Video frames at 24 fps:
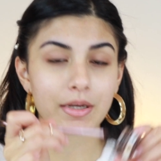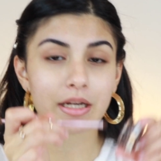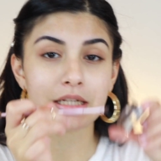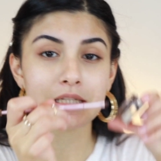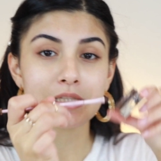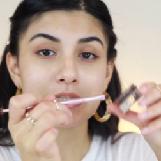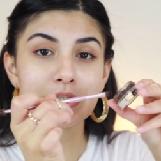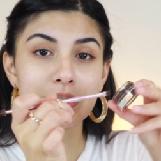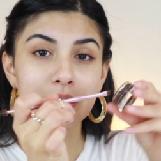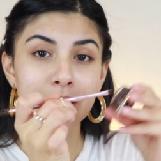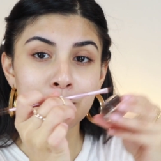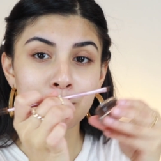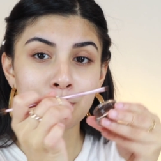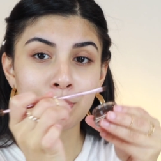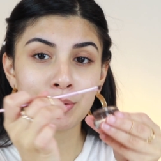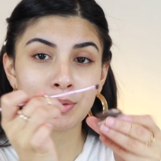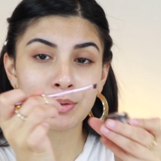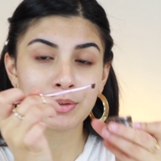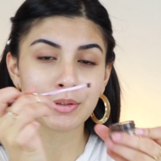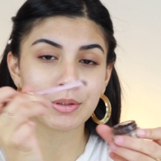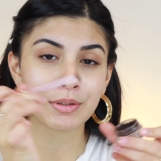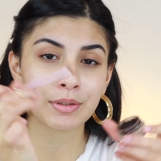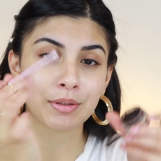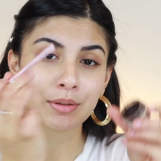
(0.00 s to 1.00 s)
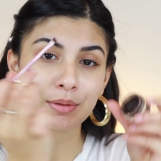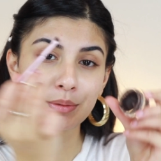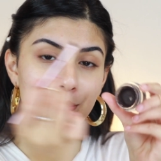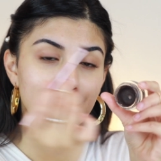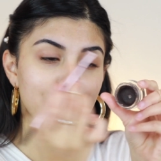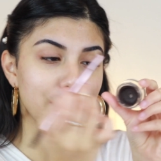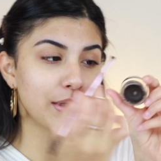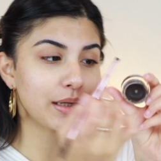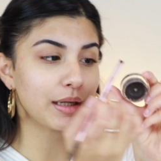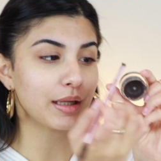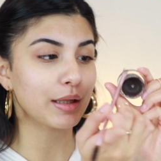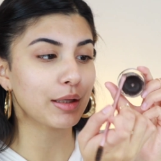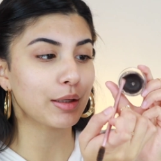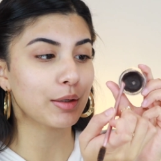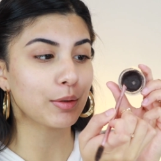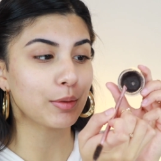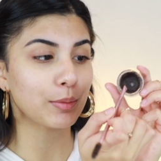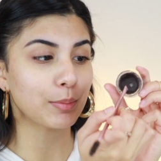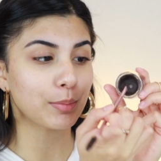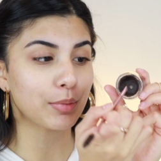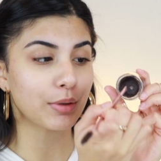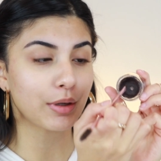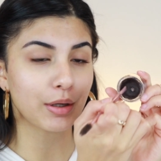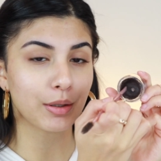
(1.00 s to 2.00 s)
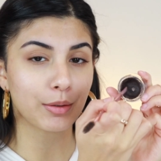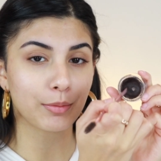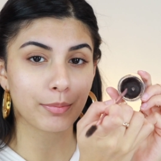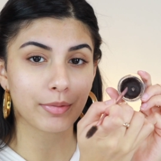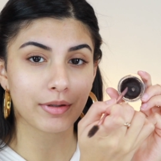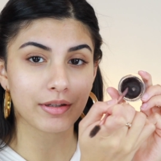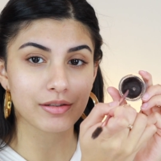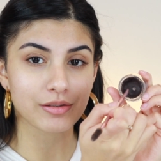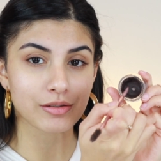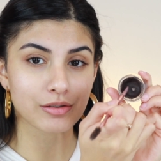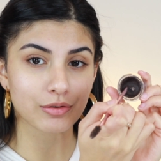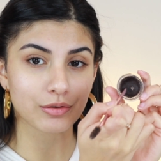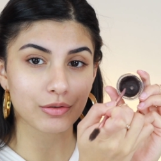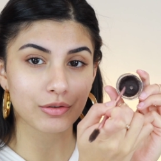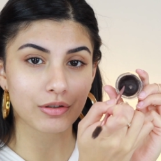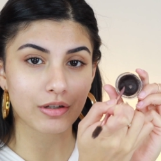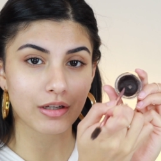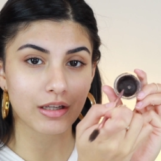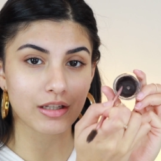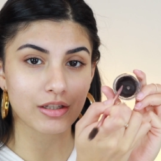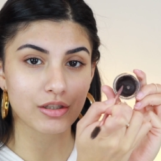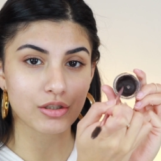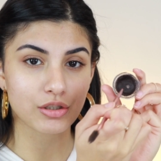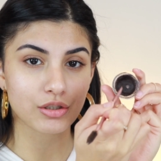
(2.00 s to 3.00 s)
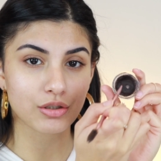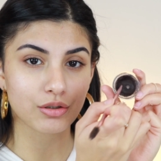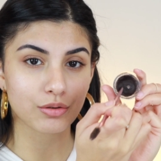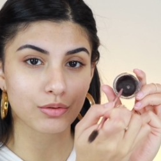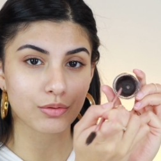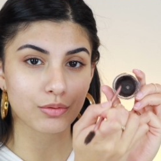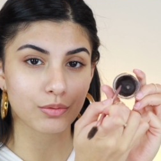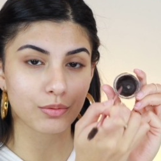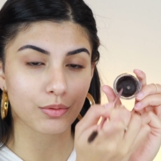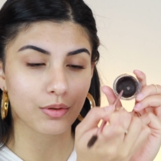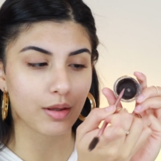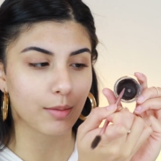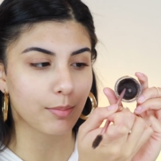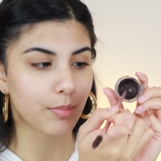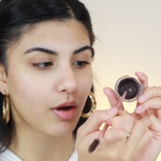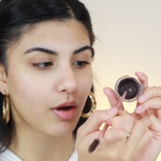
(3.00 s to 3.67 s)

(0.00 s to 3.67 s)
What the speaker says: gonna dip my little brow pencil into the